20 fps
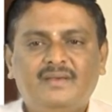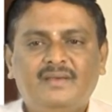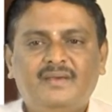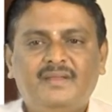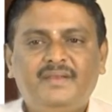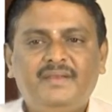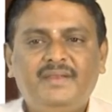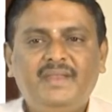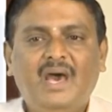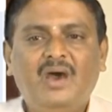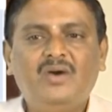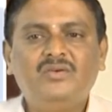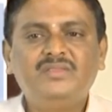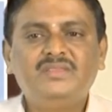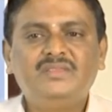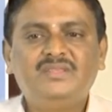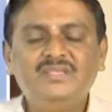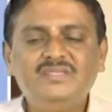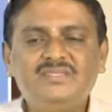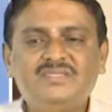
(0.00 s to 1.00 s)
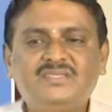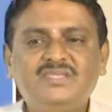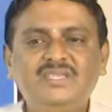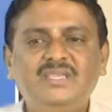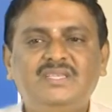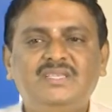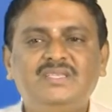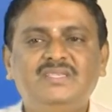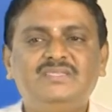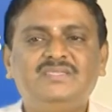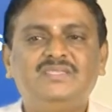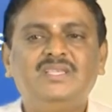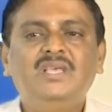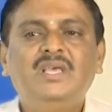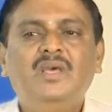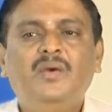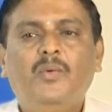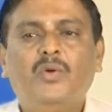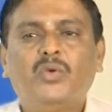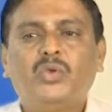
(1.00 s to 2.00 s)
Now, this is
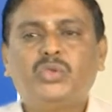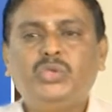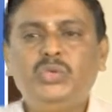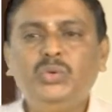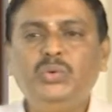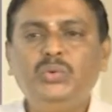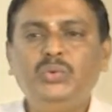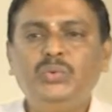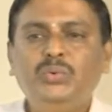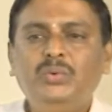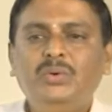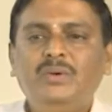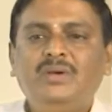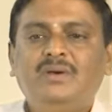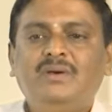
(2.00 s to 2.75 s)
Q